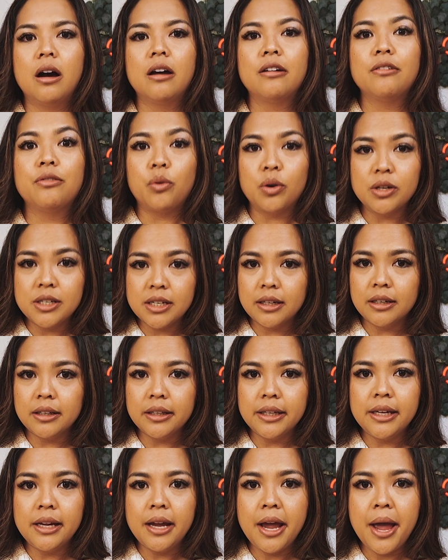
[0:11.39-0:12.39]

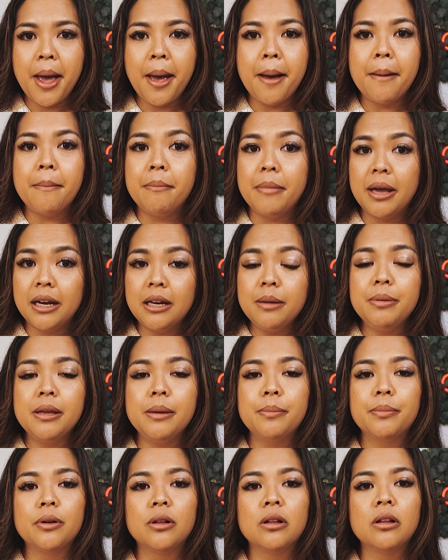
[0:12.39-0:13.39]
Unfortunately, many
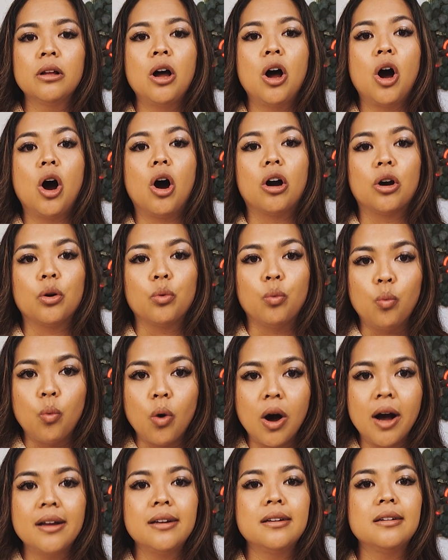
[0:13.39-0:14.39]
people are
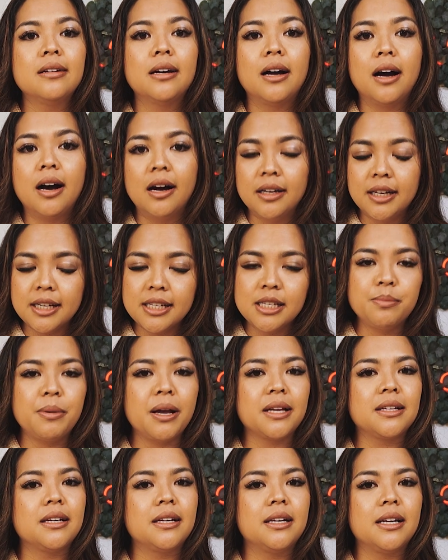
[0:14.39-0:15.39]
one
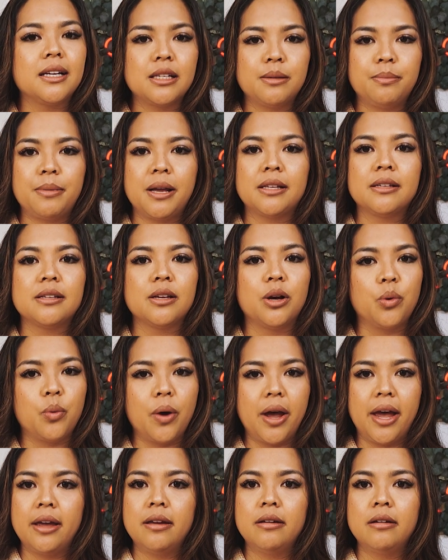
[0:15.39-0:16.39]
unexpected expense
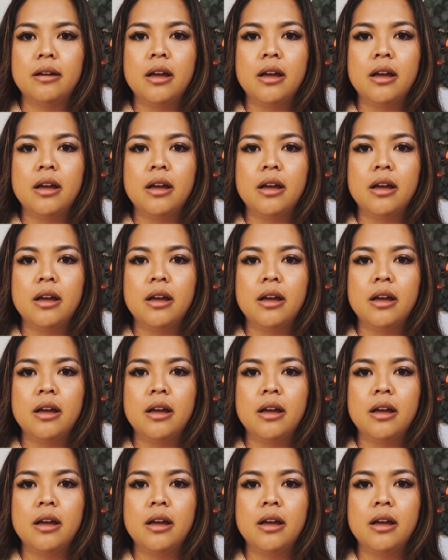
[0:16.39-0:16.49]
away